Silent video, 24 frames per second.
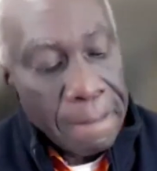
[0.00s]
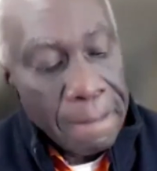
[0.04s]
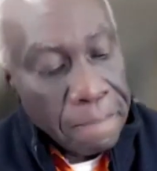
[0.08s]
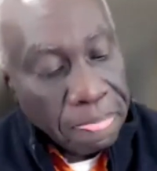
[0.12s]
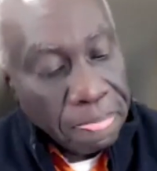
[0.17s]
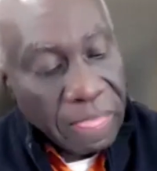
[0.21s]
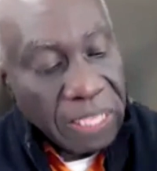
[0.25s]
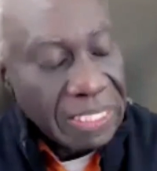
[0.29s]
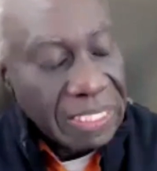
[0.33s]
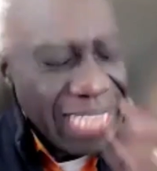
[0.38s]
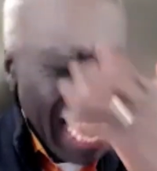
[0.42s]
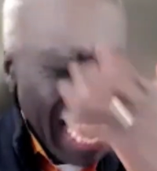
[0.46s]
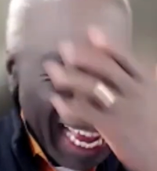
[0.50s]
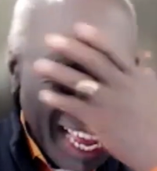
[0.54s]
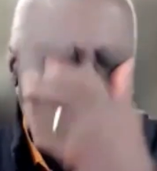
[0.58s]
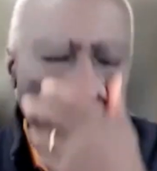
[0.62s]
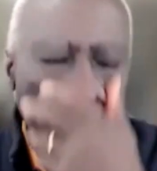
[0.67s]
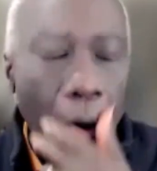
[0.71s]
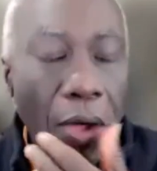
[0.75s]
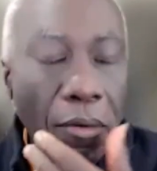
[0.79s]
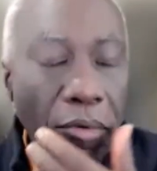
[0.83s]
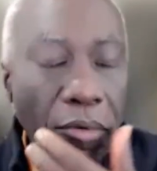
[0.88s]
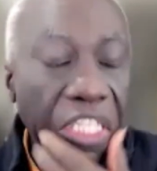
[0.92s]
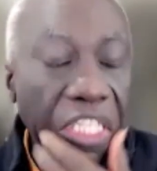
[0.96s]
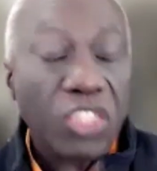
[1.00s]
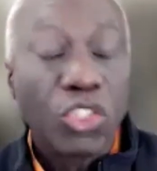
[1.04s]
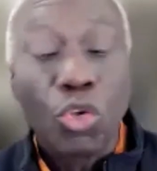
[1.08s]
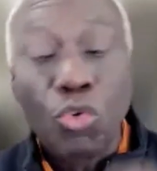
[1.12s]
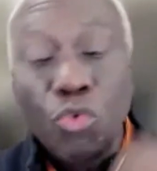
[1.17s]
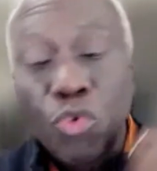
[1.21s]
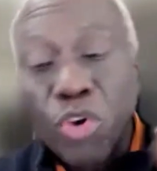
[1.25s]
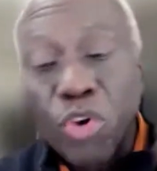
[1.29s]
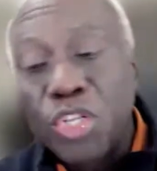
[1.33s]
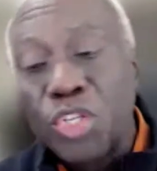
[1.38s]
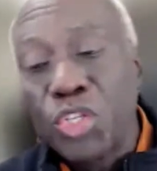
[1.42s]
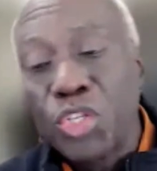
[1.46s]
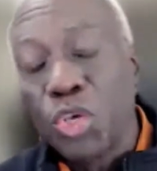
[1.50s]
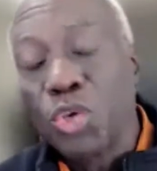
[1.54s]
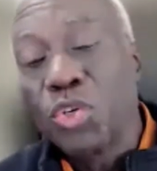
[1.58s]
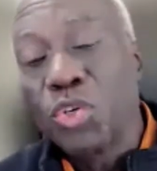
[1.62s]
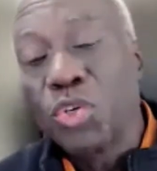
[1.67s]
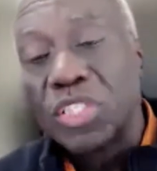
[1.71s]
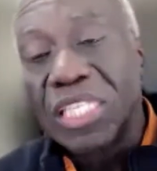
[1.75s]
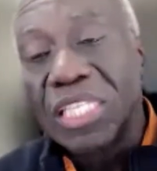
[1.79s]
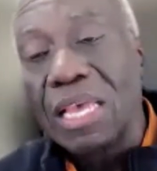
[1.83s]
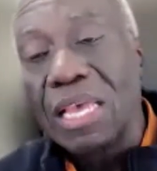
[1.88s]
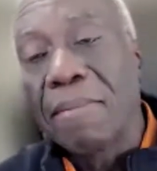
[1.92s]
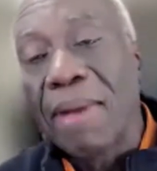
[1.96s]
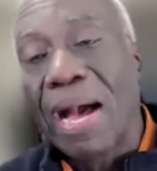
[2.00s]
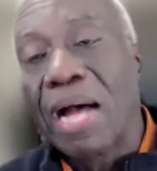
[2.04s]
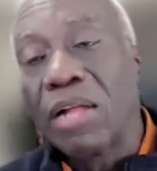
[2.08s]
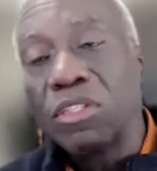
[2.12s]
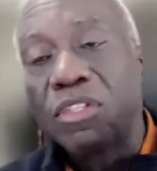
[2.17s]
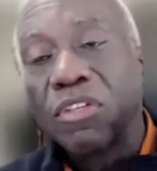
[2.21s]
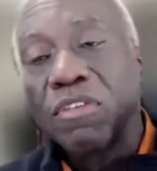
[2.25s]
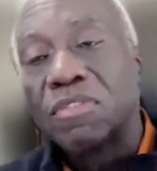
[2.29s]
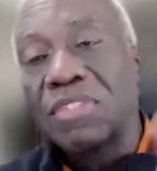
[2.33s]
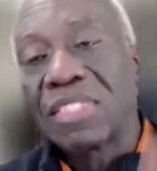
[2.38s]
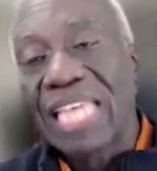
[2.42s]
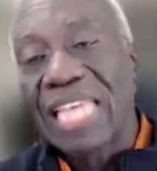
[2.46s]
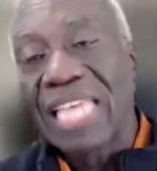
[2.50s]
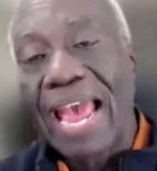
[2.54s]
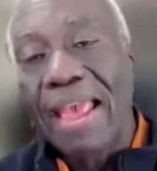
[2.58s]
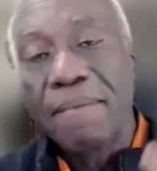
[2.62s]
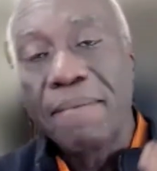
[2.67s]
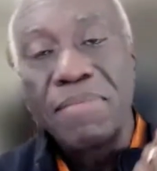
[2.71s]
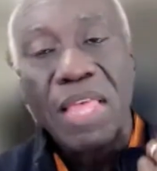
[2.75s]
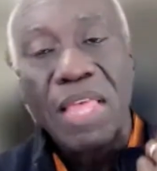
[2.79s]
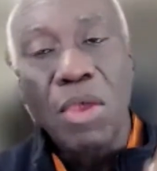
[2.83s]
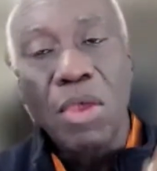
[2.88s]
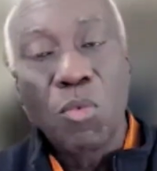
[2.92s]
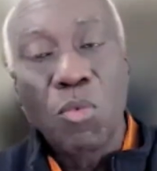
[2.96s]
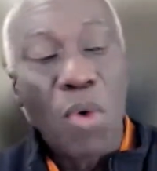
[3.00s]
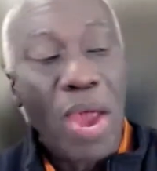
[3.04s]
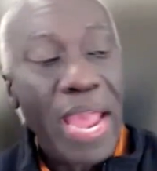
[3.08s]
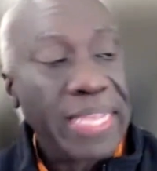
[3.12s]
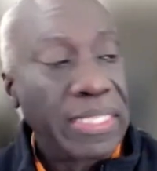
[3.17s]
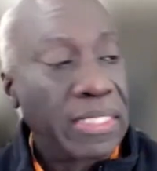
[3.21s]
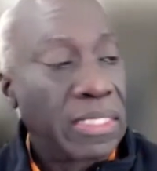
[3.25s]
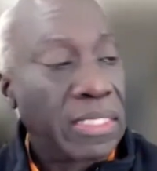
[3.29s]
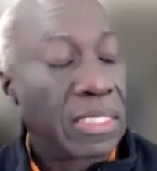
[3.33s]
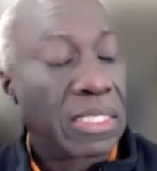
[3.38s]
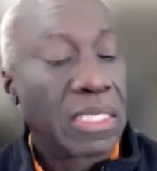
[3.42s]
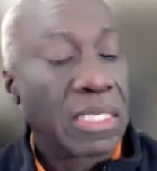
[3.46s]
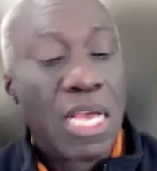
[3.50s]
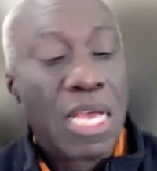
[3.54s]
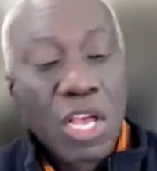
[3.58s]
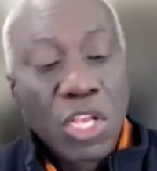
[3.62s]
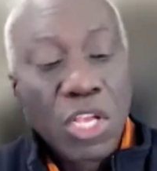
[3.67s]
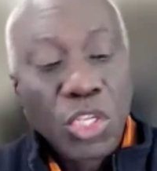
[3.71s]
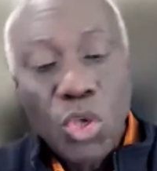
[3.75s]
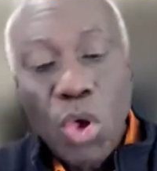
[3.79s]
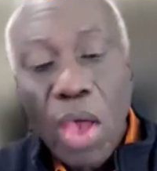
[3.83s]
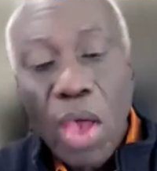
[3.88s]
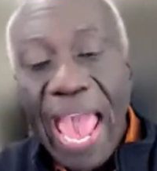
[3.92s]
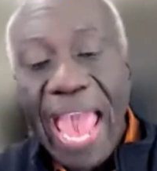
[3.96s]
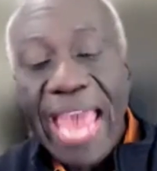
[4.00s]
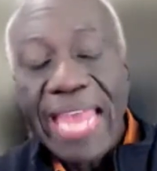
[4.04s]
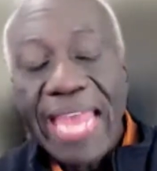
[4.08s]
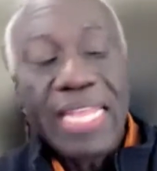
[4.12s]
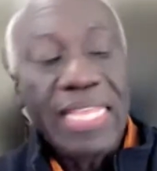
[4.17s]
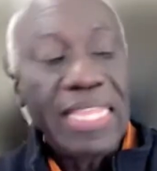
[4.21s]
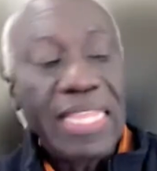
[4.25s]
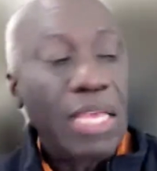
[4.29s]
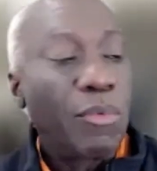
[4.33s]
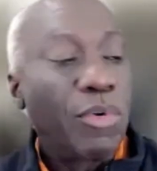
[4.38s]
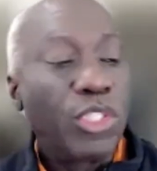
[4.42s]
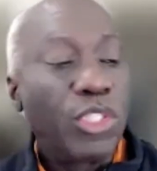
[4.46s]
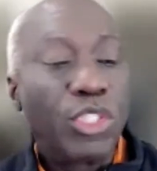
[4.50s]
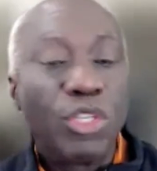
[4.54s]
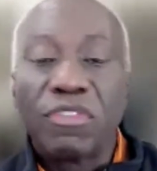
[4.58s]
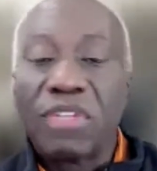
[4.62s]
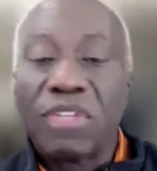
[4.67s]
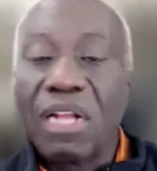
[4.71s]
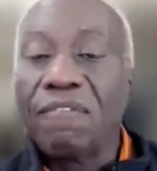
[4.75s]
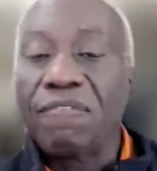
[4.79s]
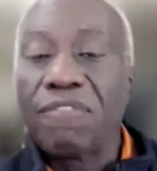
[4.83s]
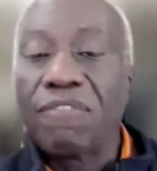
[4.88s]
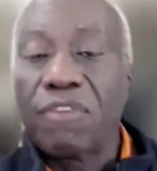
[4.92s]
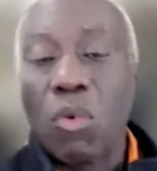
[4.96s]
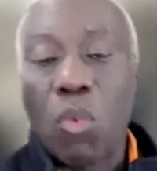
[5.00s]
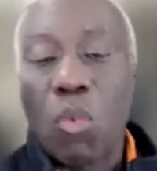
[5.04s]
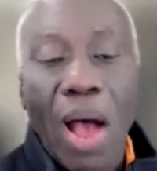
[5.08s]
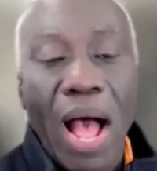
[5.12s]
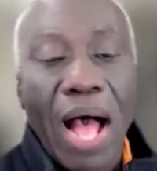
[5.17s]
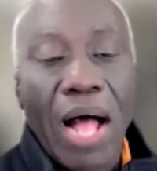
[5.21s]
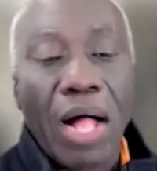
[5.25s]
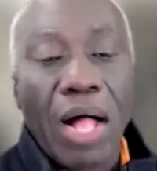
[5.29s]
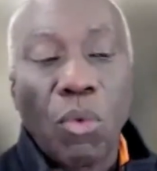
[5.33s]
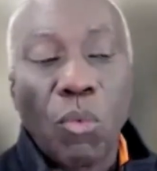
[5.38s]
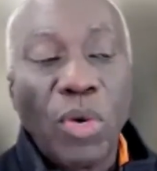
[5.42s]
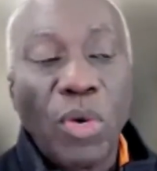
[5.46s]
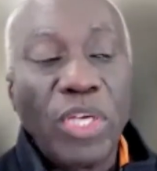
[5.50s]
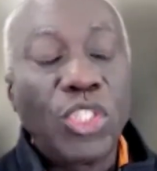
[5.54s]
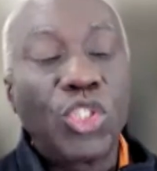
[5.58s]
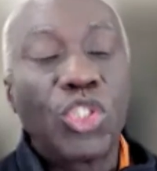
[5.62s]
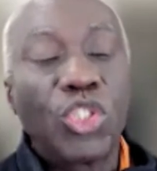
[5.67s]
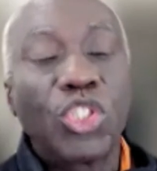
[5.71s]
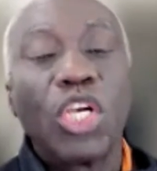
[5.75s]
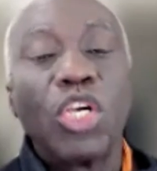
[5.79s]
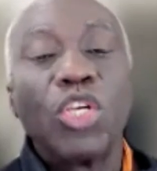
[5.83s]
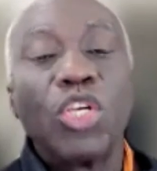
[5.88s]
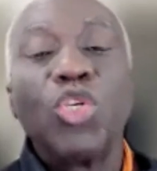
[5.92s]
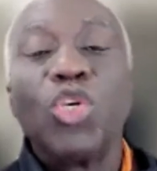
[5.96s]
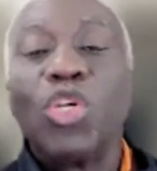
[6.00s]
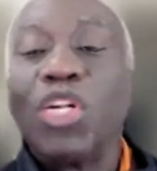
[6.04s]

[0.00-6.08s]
The second one is to reduce the amount of time they waste. So anything which you've done for a while, which you